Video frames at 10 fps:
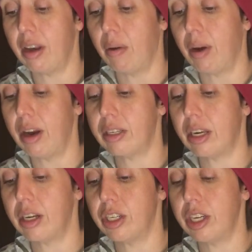Aquarius
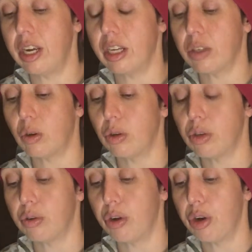energy, a
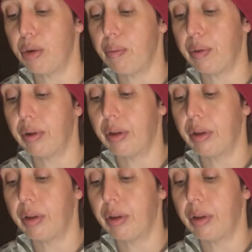social group.